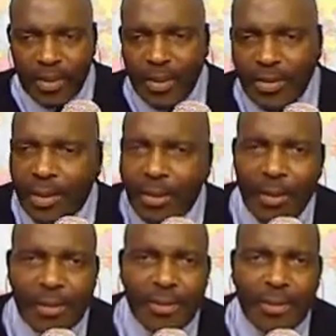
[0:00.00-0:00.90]
and you get
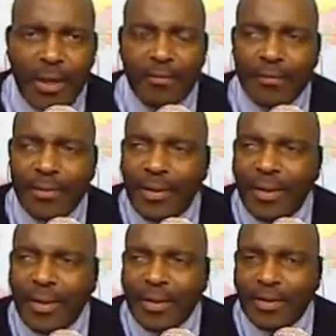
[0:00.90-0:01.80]
all this stuff.
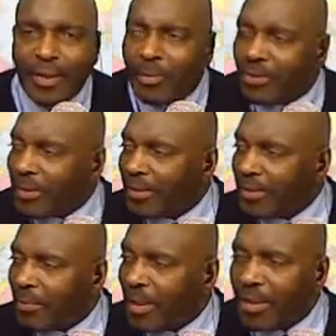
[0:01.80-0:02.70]
And it's almost like
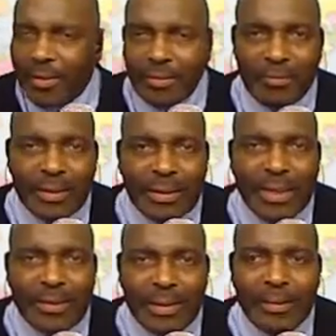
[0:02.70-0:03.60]
somebody has written
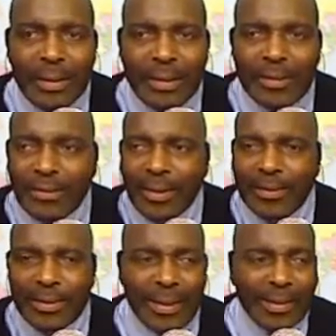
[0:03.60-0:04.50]
down your email
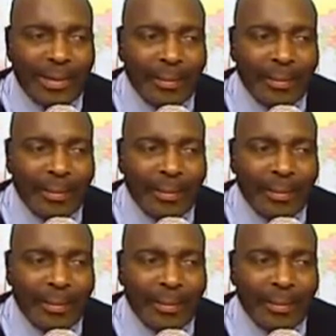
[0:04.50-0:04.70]
address and like,